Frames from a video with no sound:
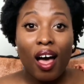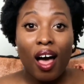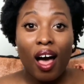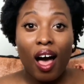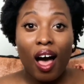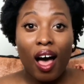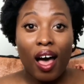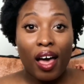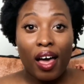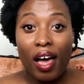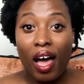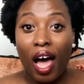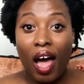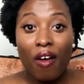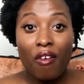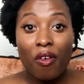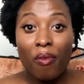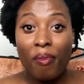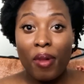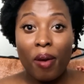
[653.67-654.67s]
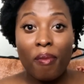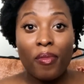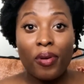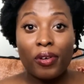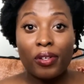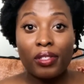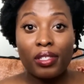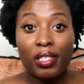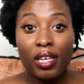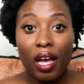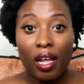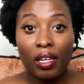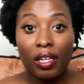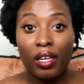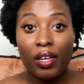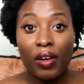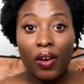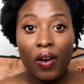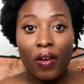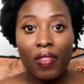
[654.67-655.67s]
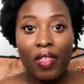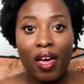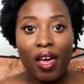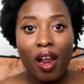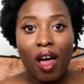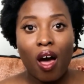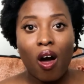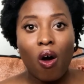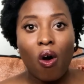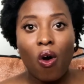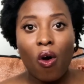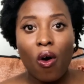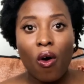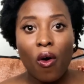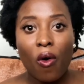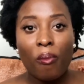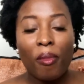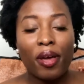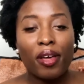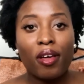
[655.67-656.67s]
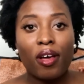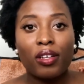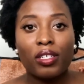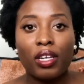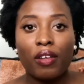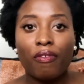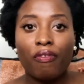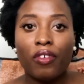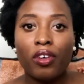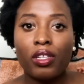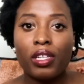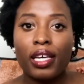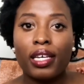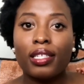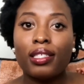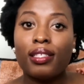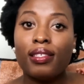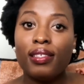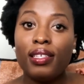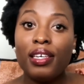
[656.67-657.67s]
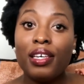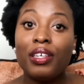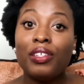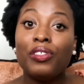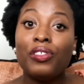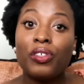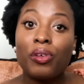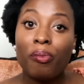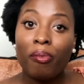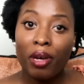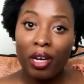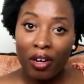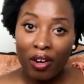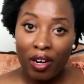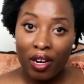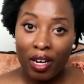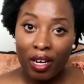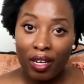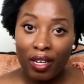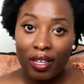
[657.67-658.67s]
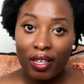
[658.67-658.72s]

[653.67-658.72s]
I remember telling her that, oh my gosh, I feel like Tia and Tamara.